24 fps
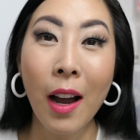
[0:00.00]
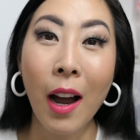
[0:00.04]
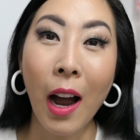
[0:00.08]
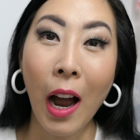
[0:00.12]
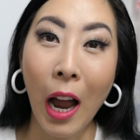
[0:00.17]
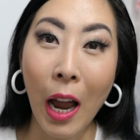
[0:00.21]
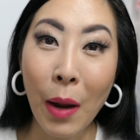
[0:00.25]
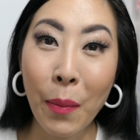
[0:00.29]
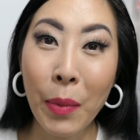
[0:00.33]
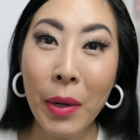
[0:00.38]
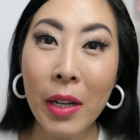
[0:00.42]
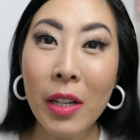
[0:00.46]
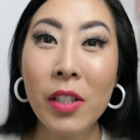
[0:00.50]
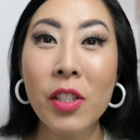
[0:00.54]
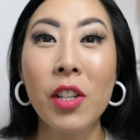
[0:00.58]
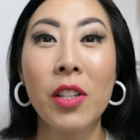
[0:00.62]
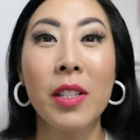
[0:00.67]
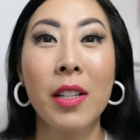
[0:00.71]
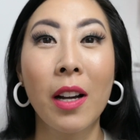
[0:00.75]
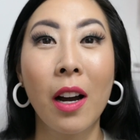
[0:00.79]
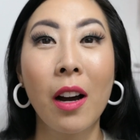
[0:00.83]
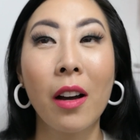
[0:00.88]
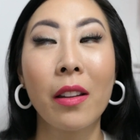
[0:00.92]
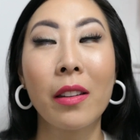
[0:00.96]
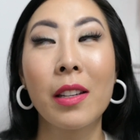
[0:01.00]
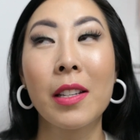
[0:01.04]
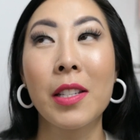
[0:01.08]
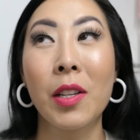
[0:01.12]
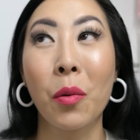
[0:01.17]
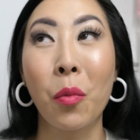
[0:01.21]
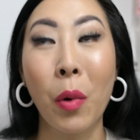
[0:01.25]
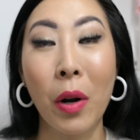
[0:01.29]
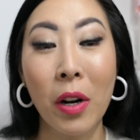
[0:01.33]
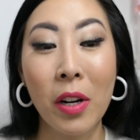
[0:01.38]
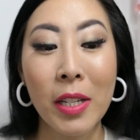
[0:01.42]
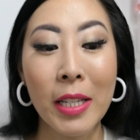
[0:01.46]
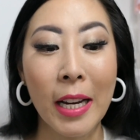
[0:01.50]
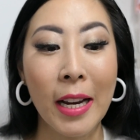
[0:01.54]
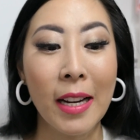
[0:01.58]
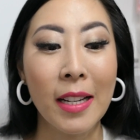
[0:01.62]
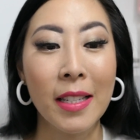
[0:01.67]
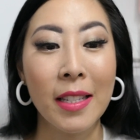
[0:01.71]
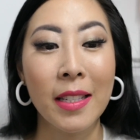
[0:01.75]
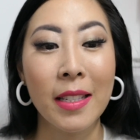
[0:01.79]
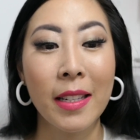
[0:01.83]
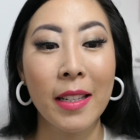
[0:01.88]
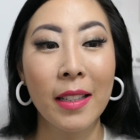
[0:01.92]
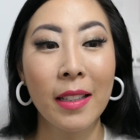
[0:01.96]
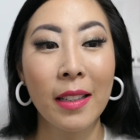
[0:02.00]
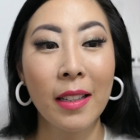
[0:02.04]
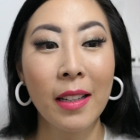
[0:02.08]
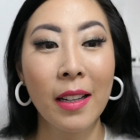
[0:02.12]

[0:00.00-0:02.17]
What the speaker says: I'm gonna just call this a wear test.